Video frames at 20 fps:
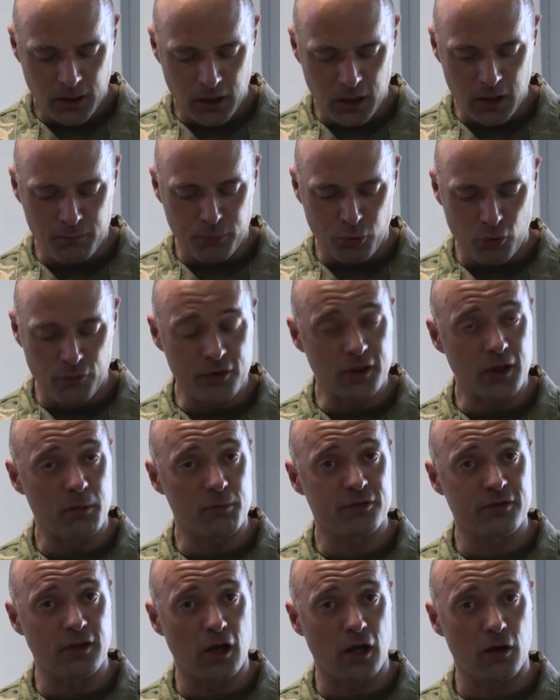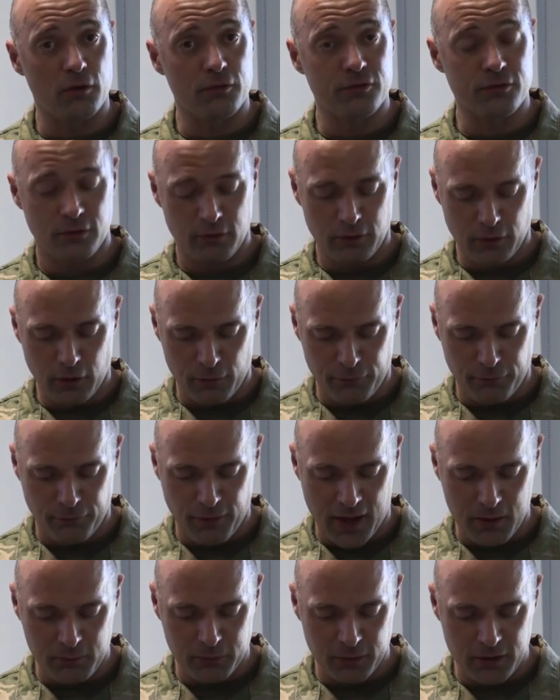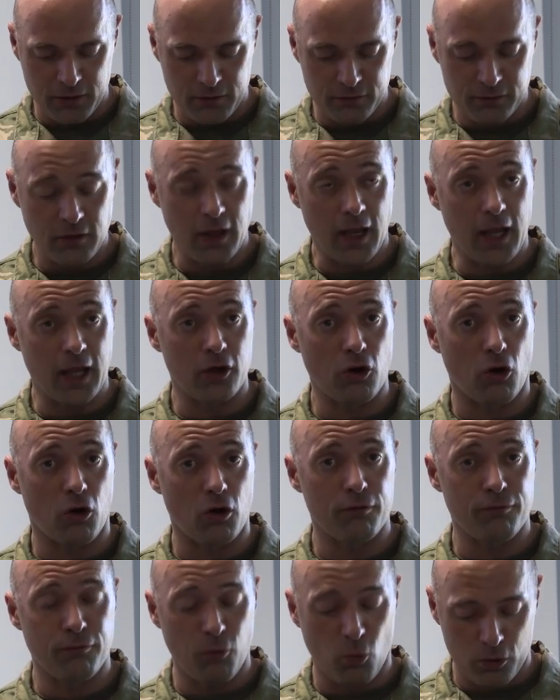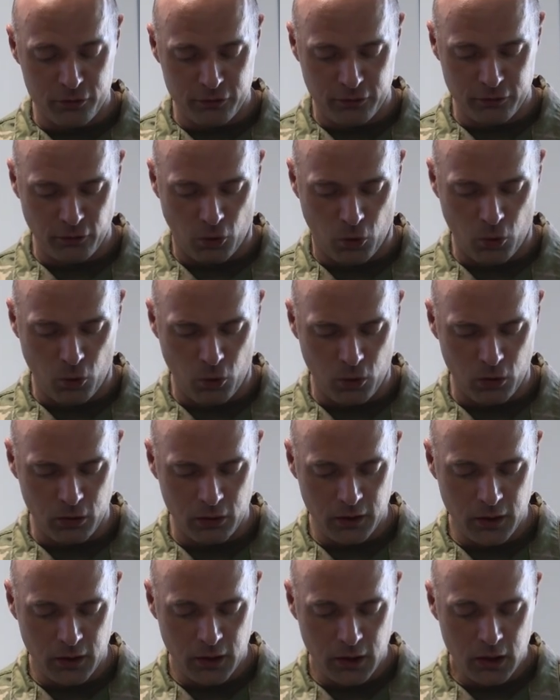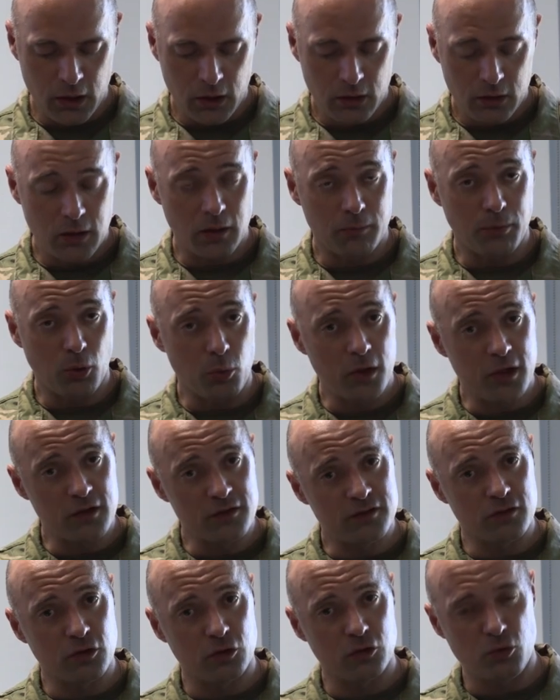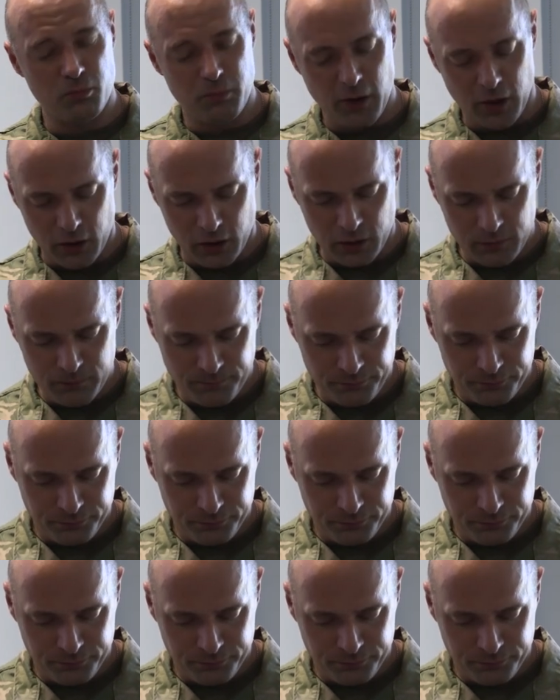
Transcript: improving themselves, their families, and our force as a whole. But we can still do better.